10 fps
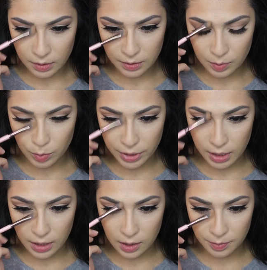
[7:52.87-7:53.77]
I'm gonna
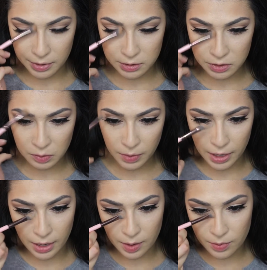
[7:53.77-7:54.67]
bring it up into
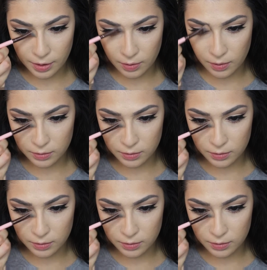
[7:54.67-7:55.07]
my eyebrow